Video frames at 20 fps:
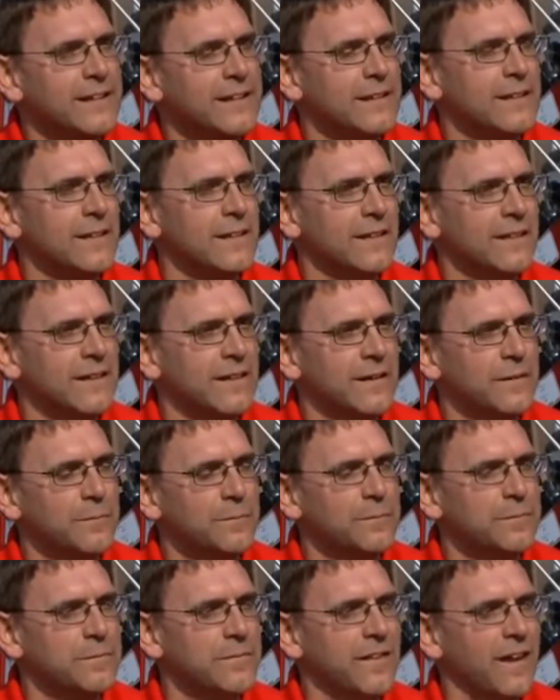The
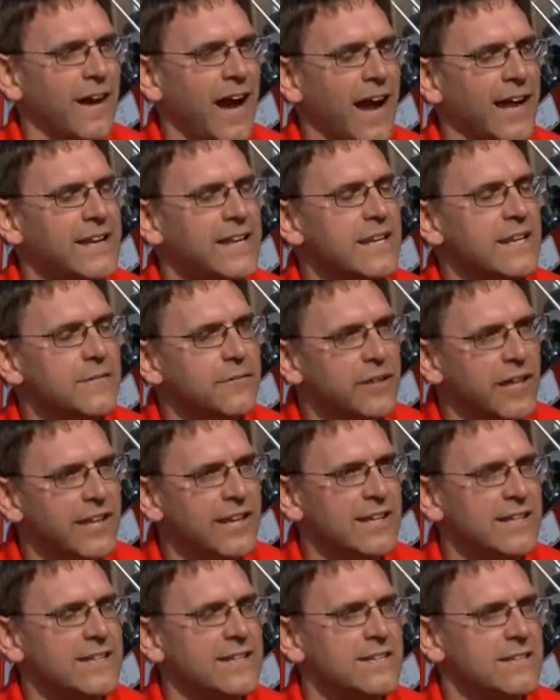idea of
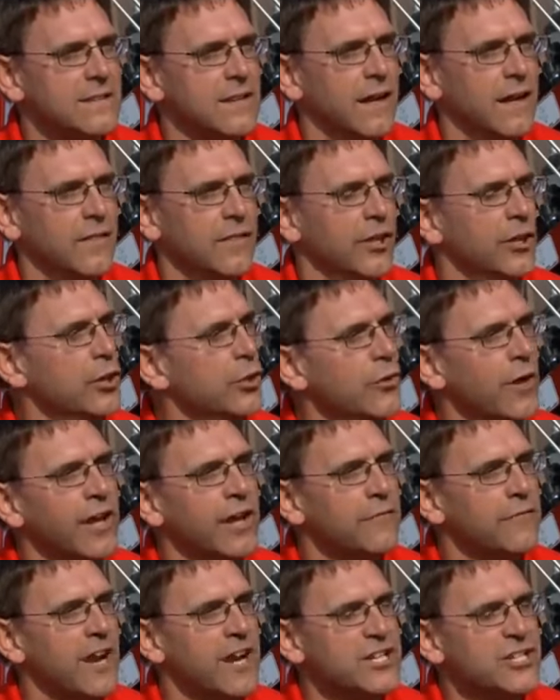getting the new
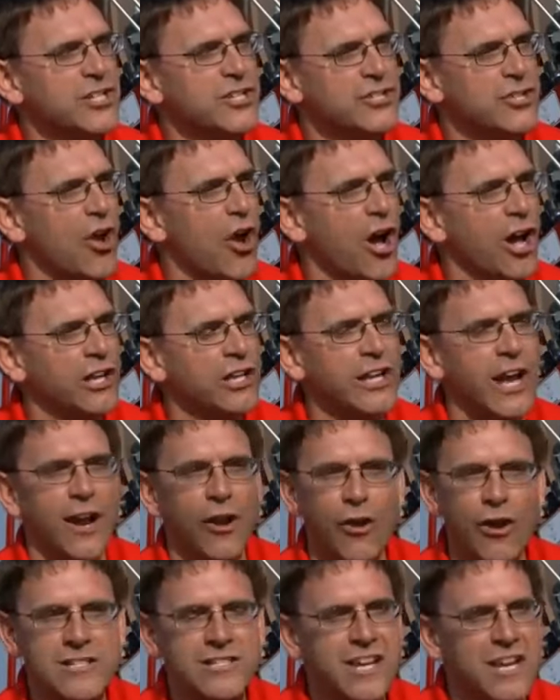innovations on, you got
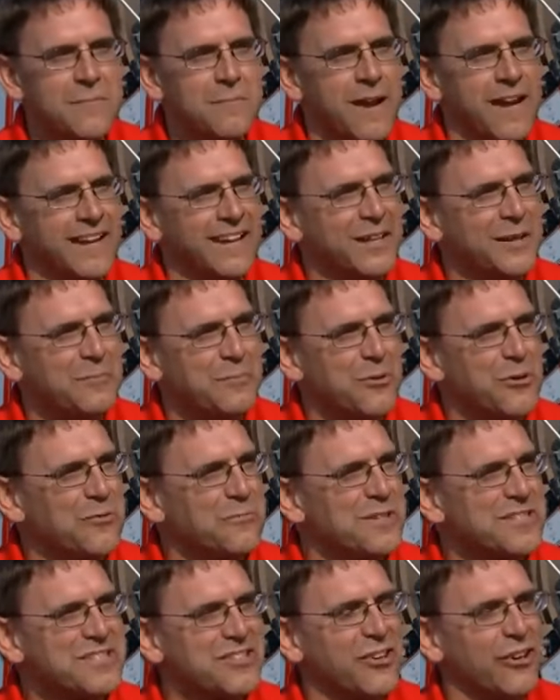to always keep making
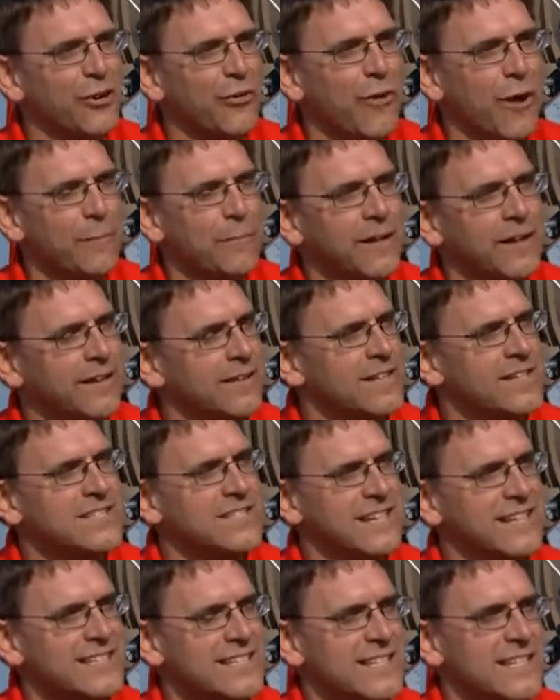improvements to your equipment. And this
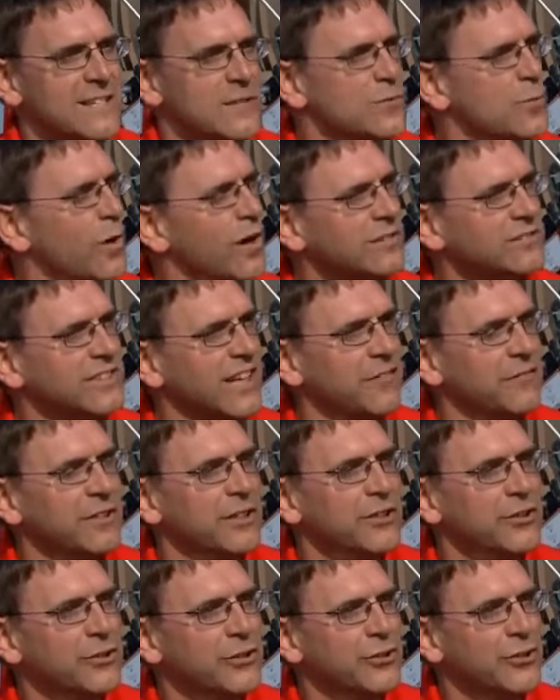
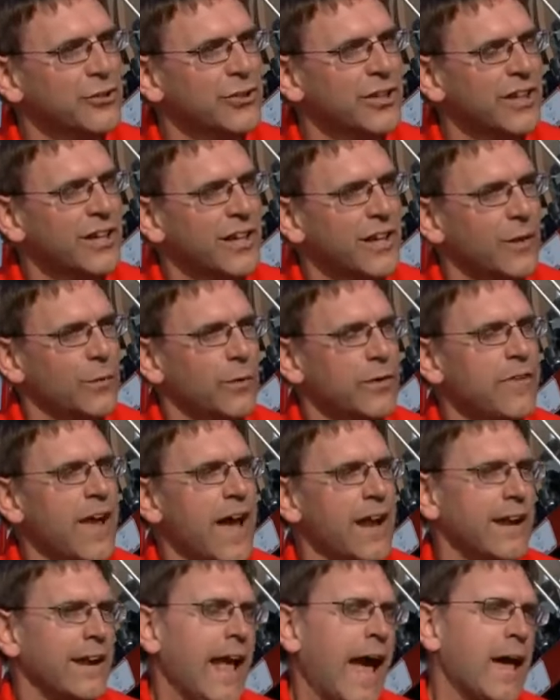16-1272, we've
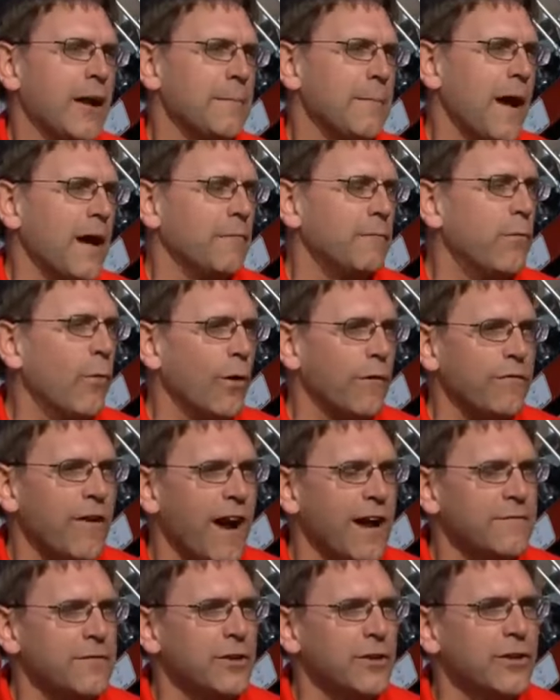had it out about 4 or
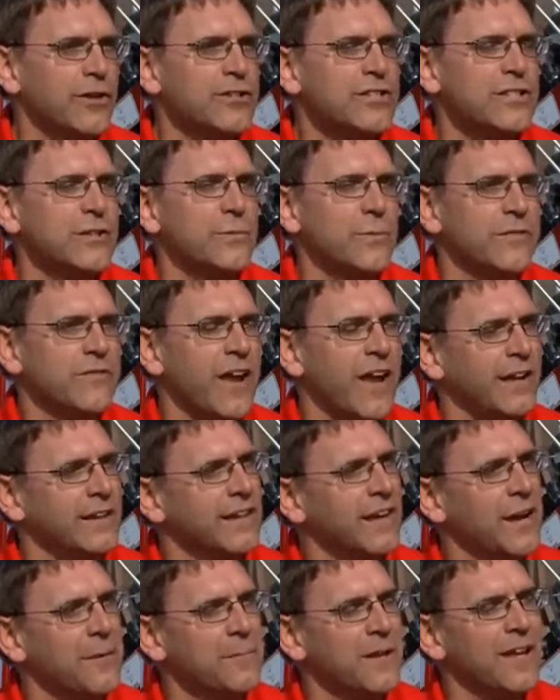5 years, and we've had
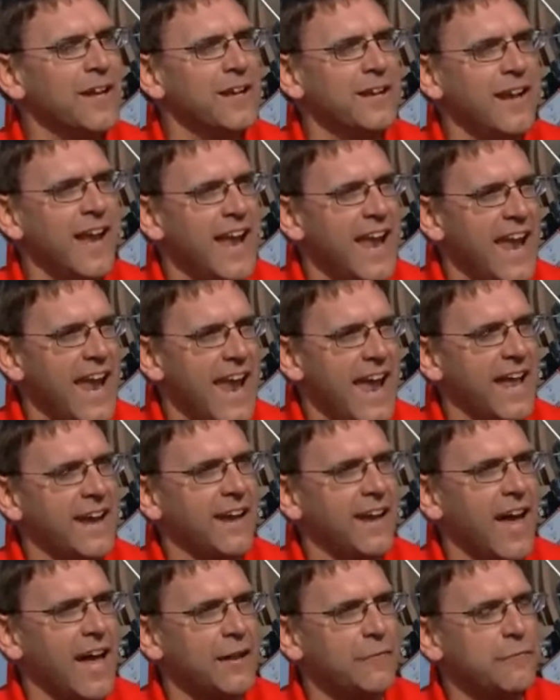to come in and add
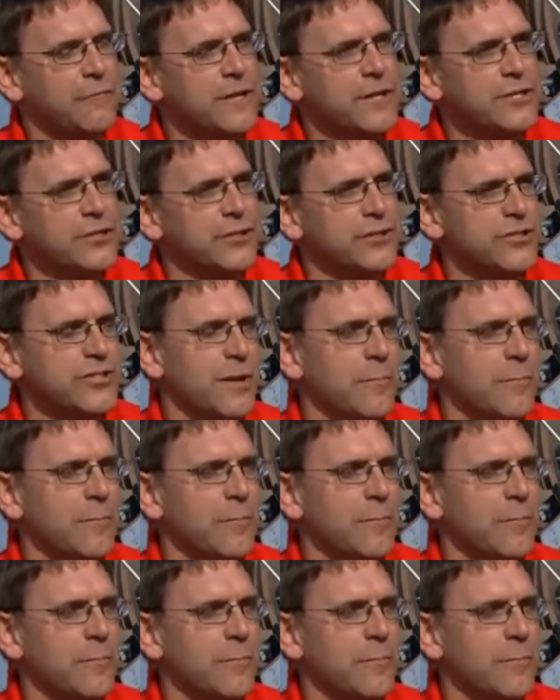a lot of features.